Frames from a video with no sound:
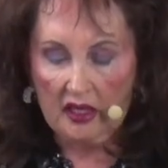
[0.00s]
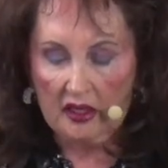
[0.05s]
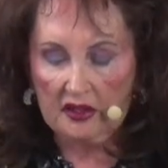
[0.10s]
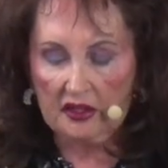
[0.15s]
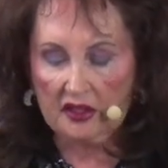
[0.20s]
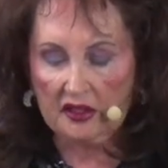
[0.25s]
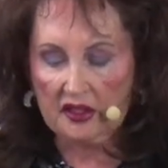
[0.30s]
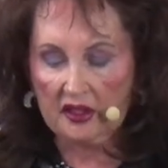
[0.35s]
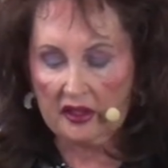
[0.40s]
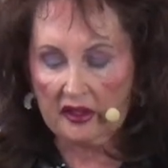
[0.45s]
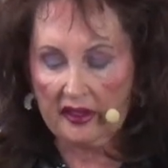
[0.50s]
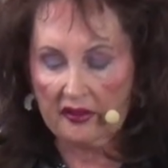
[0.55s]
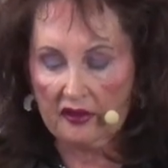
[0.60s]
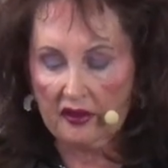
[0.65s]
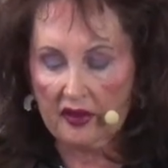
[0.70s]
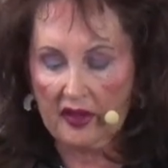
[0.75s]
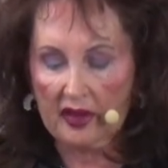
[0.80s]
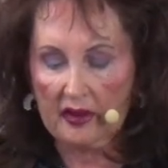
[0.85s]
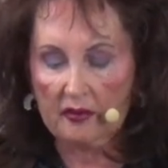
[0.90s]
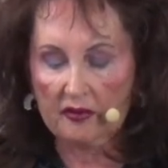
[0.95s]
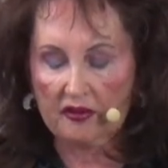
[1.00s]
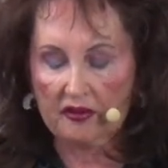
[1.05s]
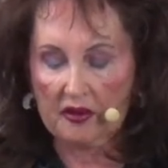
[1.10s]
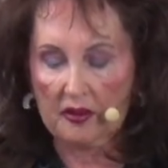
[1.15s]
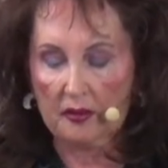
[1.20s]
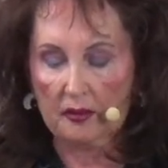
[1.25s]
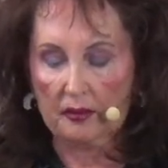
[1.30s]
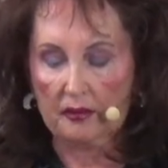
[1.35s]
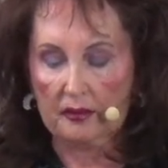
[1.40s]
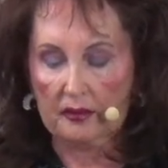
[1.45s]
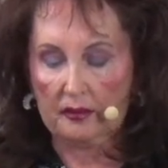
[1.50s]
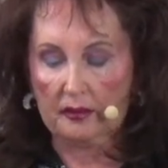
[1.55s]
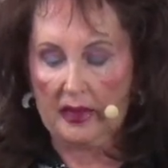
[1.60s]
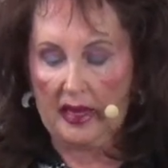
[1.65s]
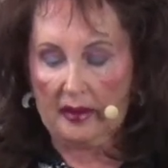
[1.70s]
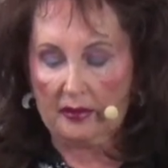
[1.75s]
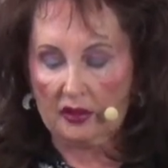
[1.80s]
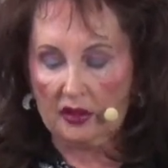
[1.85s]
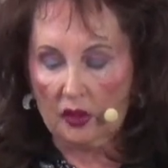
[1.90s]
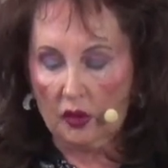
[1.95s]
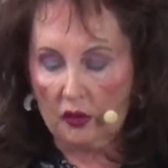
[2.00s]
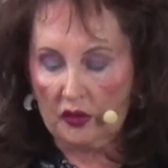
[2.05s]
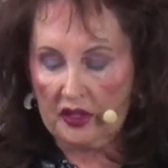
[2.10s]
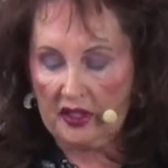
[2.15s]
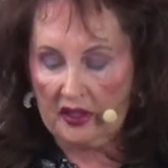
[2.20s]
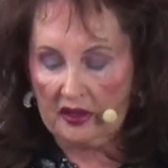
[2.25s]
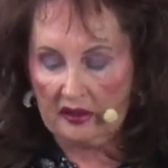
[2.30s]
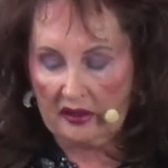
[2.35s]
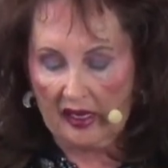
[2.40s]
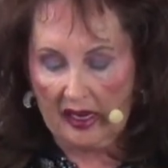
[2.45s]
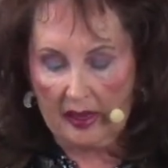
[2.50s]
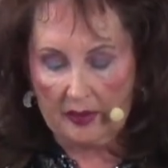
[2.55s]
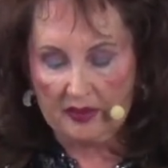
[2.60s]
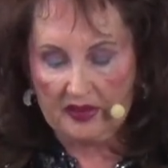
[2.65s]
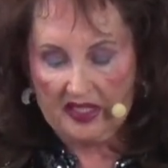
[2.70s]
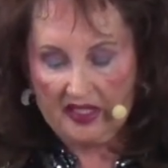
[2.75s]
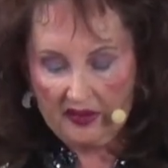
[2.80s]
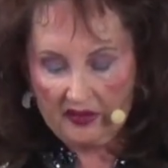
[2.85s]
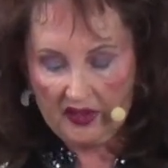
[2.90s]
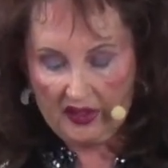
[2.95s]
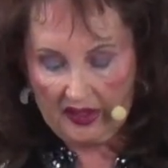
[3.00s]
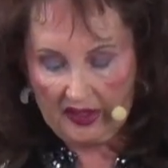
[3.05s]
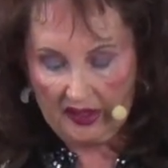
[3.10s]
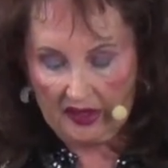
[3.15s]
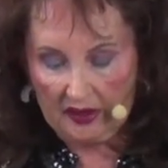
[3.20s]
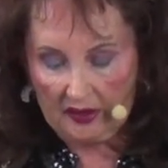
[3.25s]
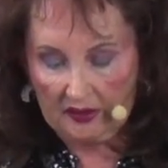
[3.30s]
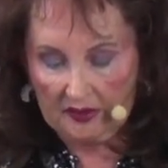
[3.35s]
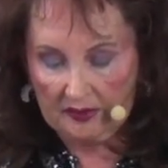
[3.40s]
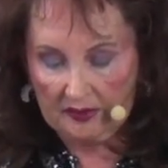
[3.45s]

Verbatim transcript: to deliver them from Babylonian captivity.